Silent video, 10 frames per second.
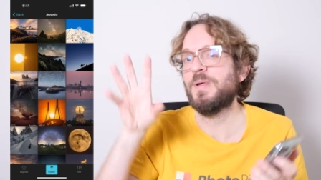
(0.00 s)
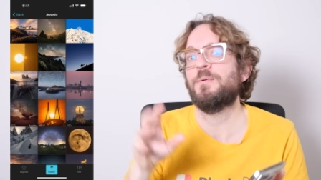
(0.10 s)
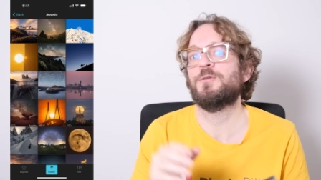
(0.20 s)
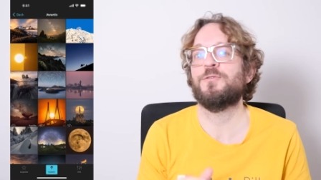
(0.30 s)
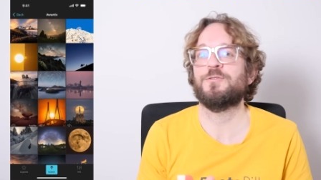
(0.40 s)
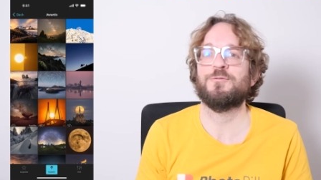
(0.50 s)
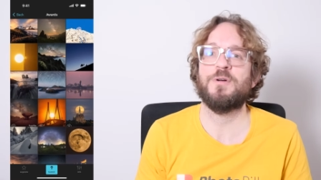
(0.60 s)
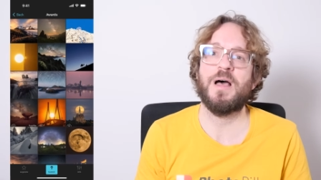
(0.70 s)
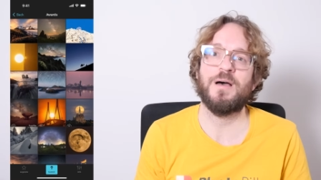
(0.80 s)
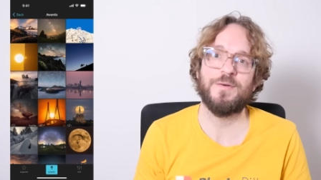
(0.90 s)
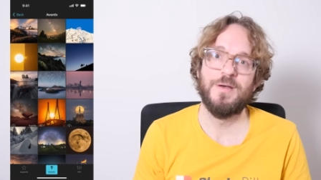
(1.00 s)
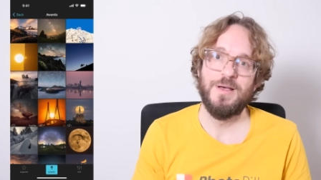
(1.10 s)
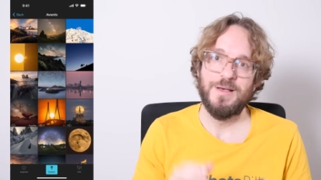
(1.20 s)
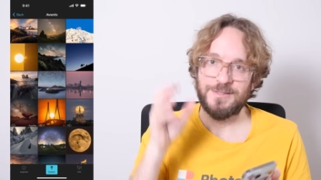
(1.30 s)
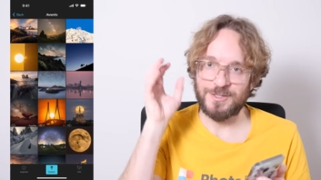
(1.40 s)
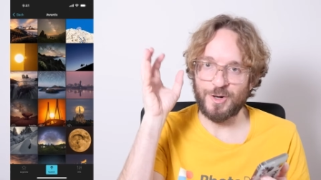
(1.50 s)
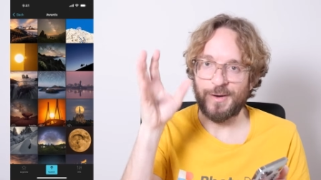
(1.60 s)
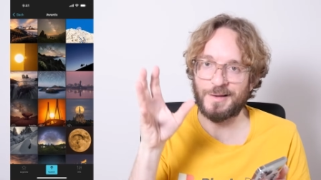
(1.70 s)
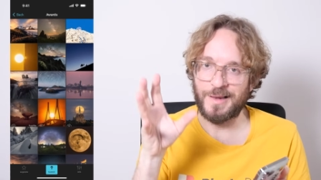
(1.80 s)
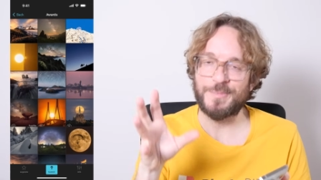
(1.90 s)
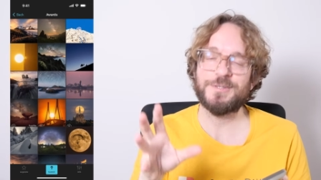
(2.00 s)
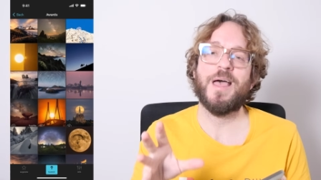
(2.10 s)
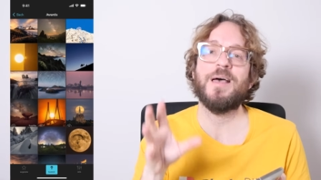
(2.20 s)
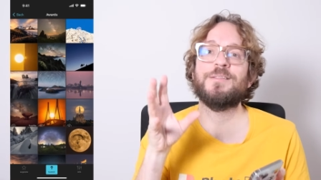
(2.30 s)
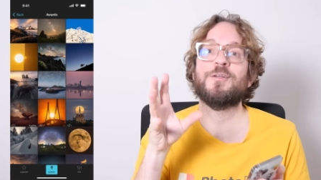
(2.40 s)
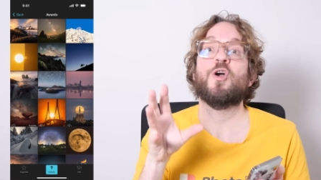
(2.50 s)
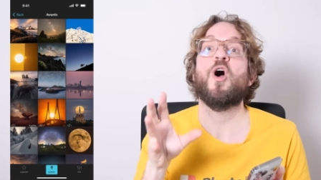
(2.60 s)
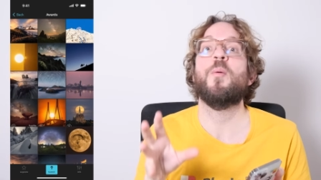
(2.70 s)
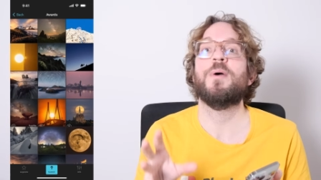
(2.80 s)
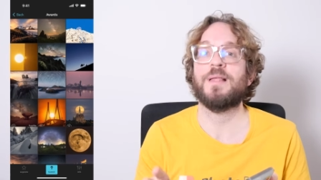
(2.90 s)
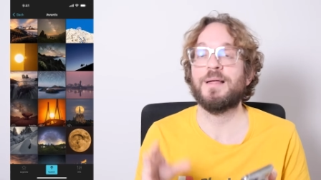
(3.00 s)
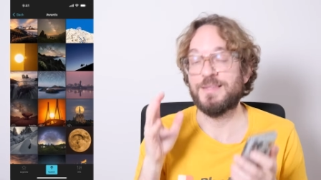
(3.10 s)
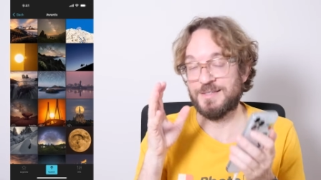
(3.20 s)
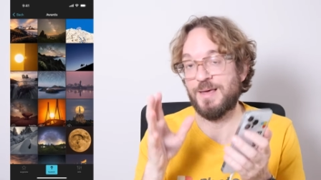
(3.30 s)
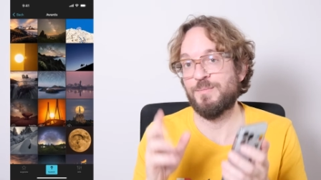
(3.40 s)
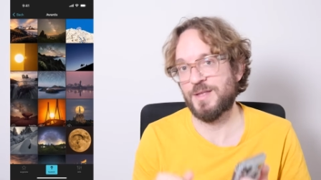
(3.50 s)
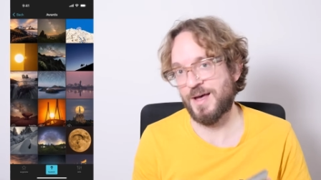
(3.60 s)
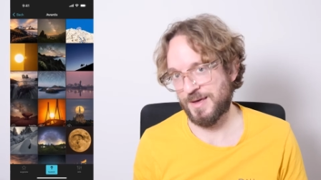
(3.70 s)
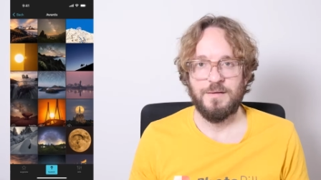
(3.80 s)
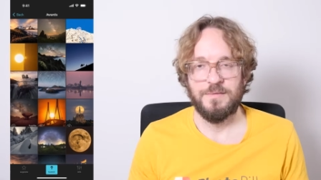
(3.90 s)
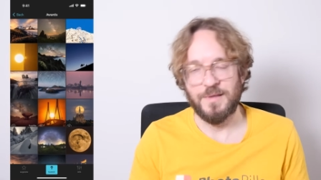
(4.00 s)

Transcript: be able to photograph the solar eclipse and the comet at the same time.